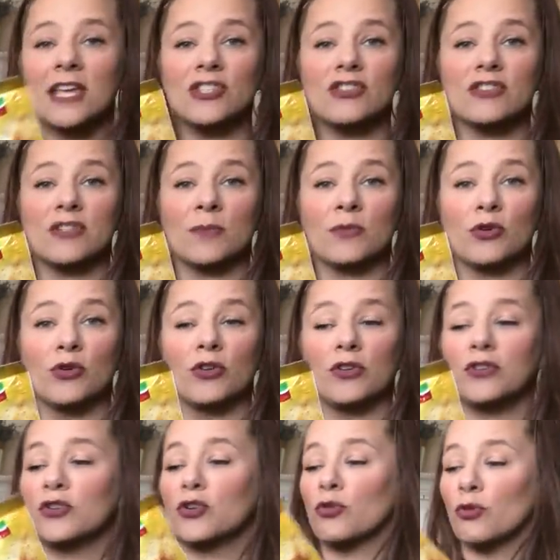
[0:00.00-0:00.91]
get you some
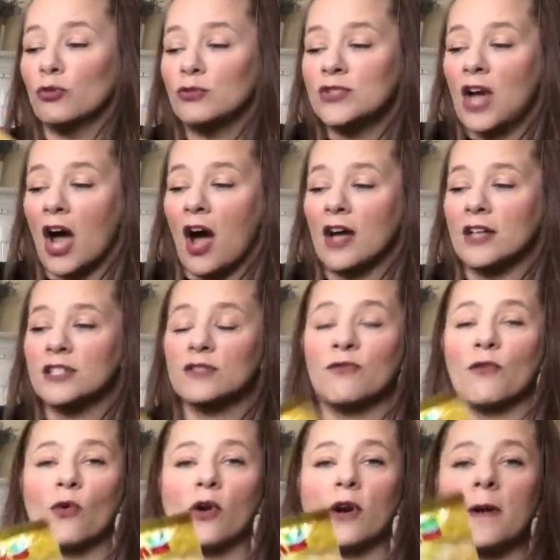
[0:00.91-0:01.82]
good croutons
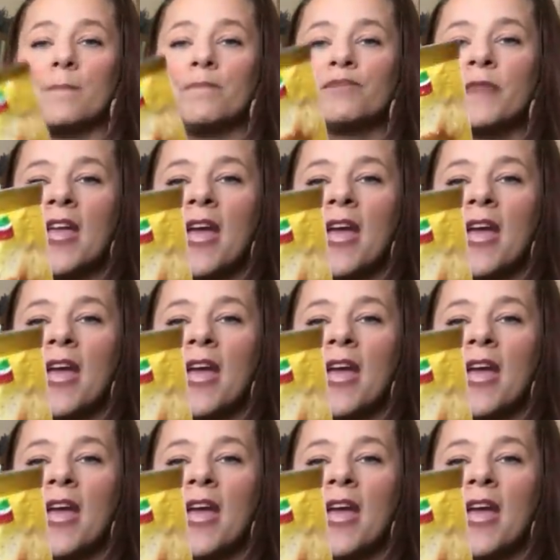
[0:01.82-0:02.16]
for it.